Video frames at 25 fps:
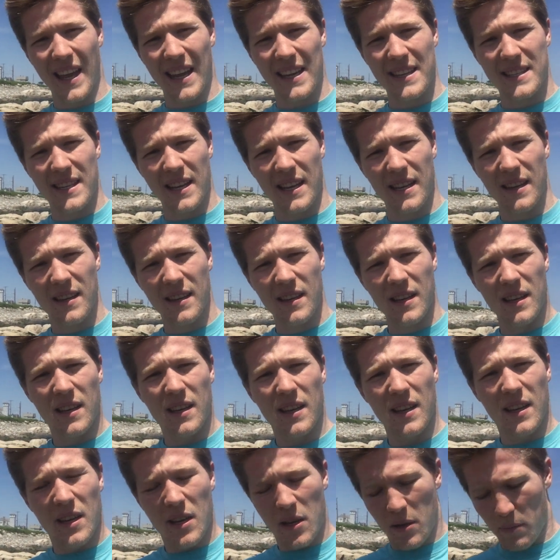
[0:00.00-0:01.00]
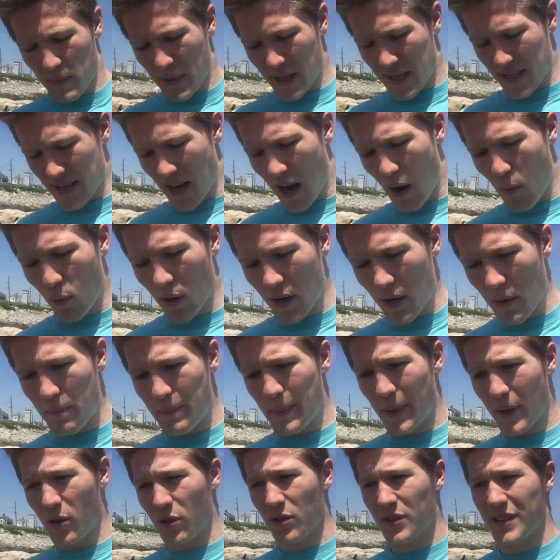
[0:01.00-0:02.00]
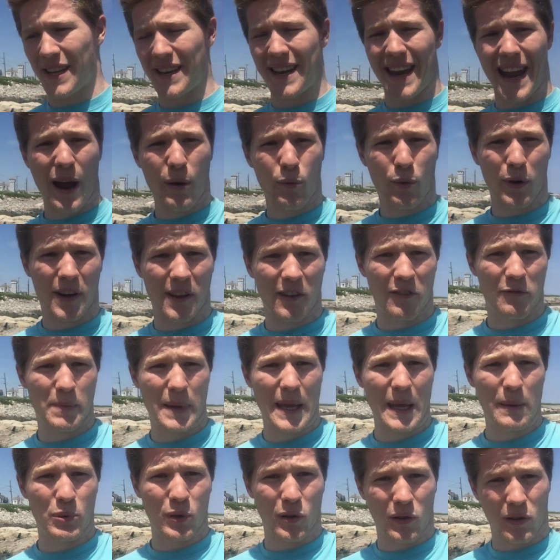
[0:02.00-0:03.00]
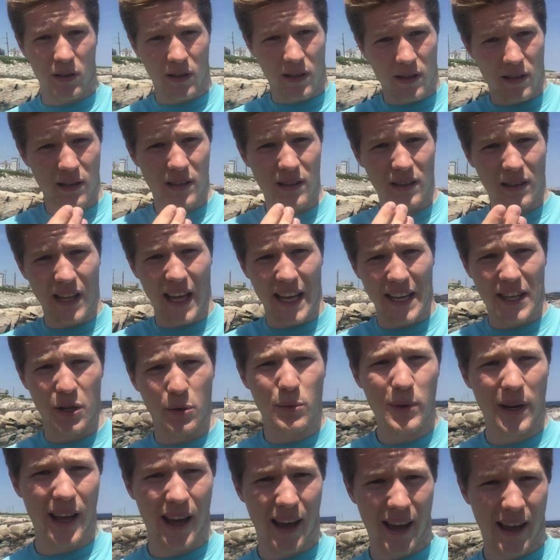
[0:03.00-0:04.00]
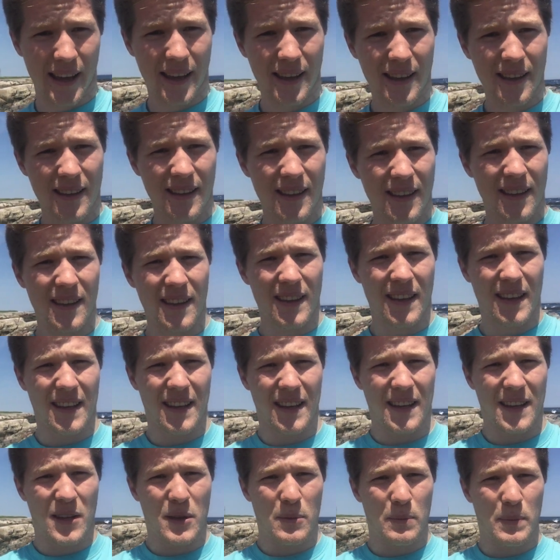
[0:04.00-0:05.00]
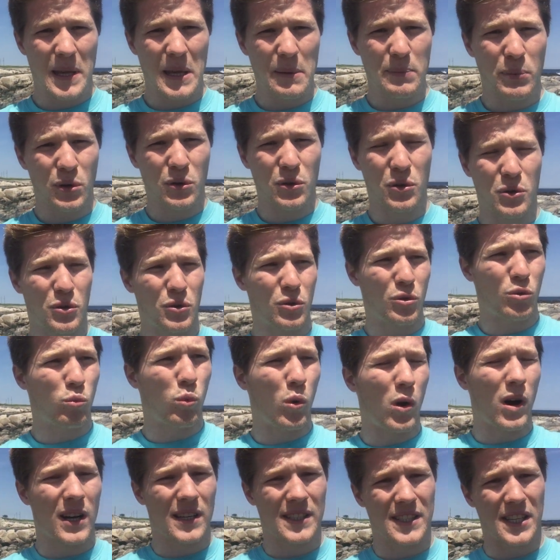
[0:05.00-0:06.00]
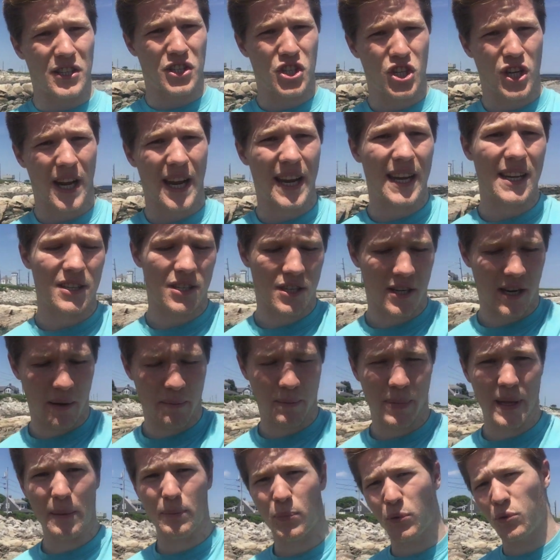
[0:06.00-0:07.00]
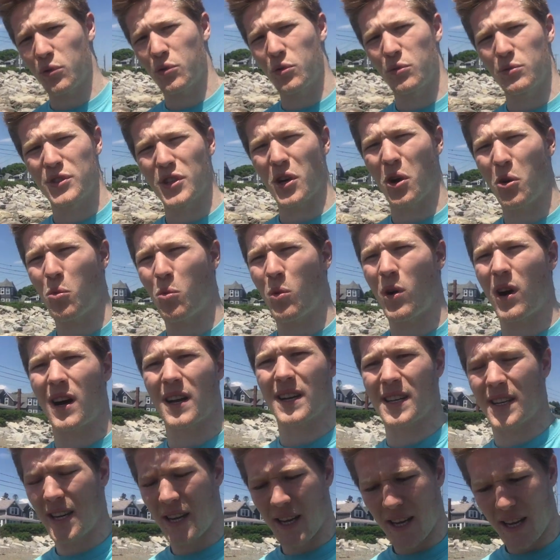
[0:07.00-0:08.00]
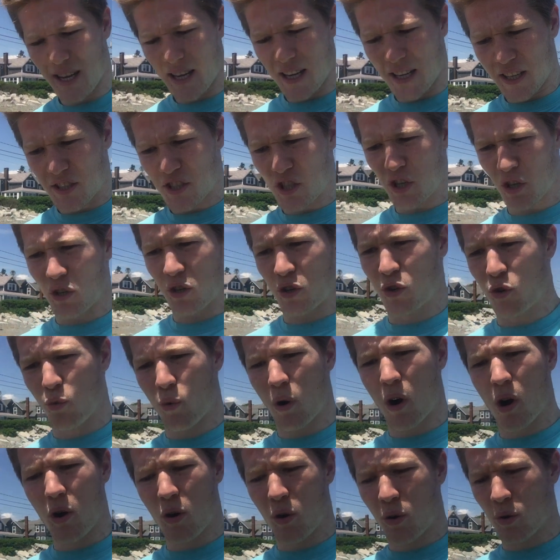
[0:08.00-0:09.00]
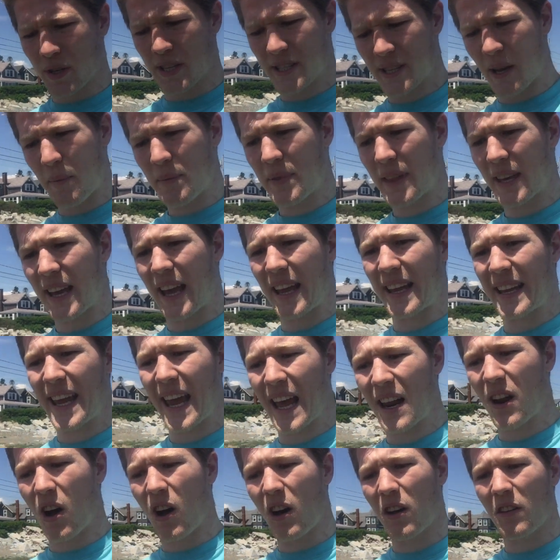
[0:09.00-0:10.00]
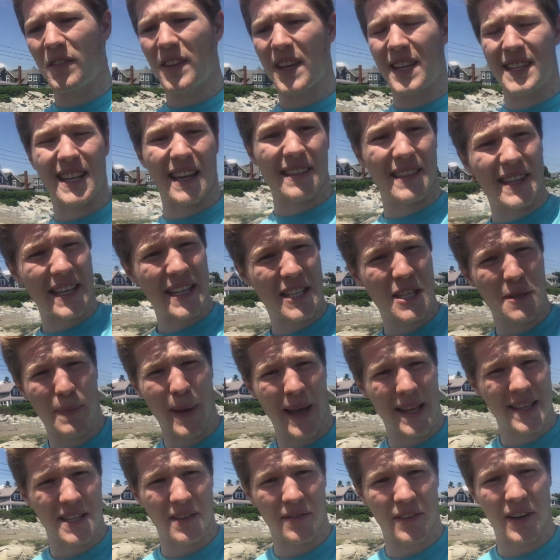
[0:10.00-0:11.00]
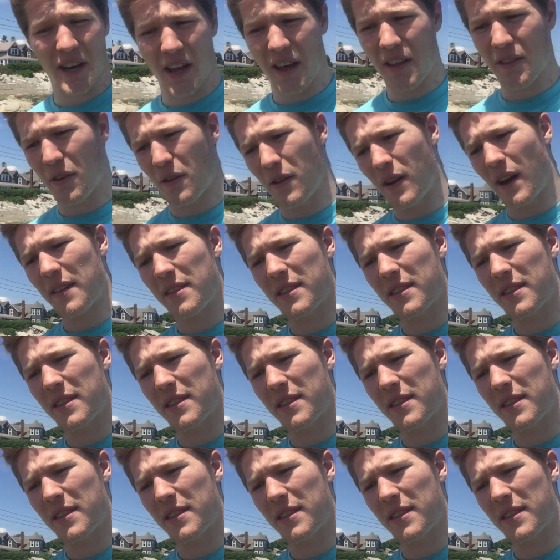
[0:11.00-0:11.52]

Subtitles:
That is it. Because I want to build a network of people like you and I. People who want to change, and people who don't want to grow something and get all of this at the expense of another.